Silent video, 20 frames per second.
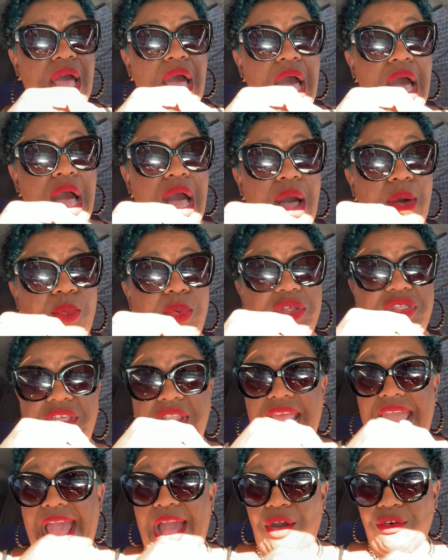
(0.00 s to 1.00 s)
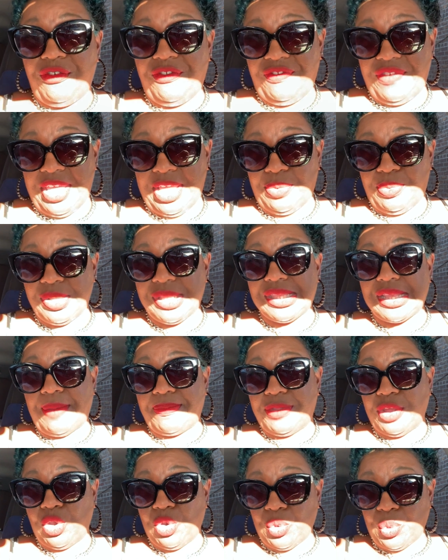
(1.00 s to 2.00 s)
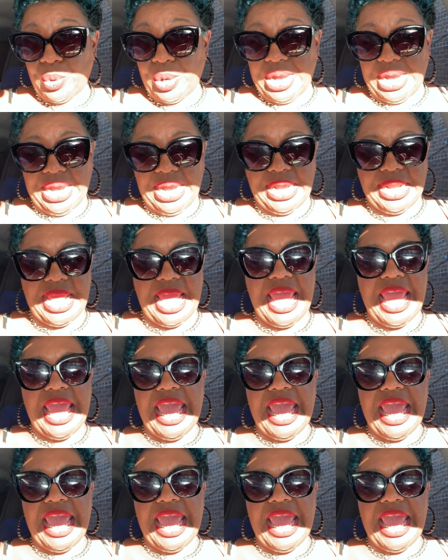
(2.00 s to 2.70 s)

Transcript: um, with an outfit with something green